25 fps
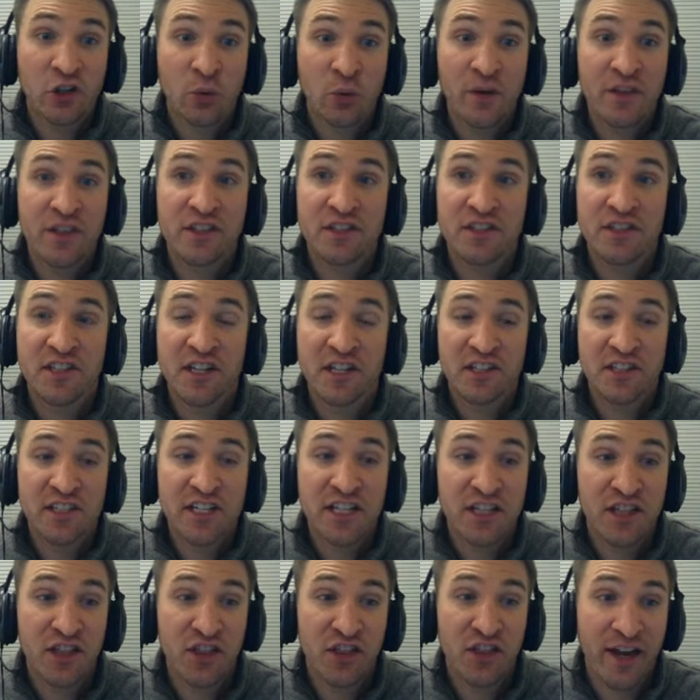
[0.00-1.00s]
Louis
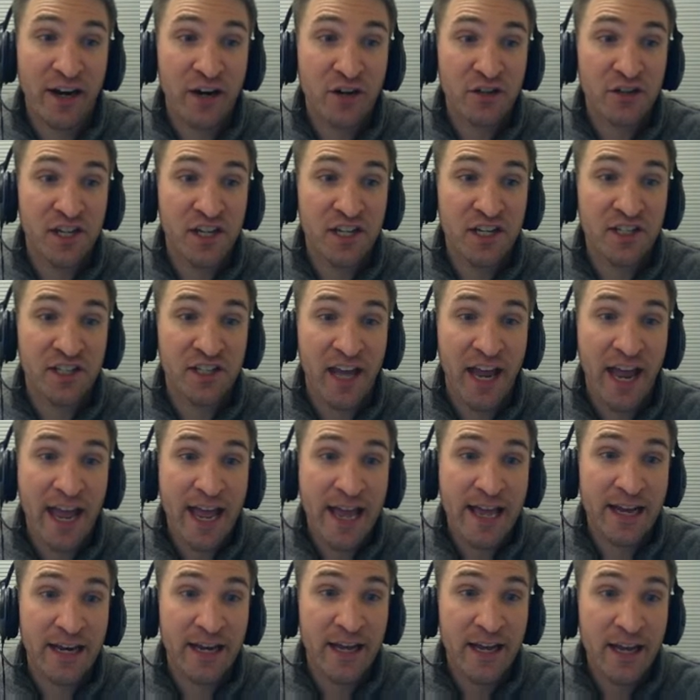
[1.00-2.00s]
XVI. There's his
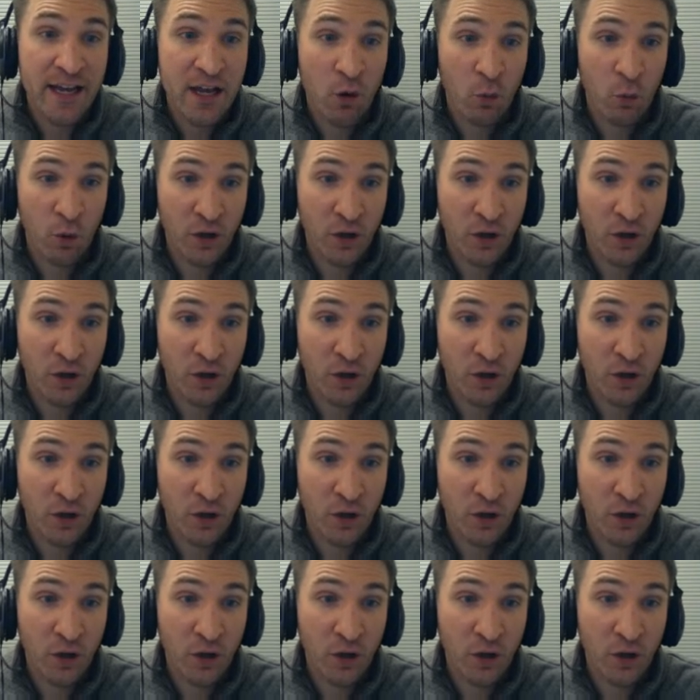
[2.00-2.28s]
head.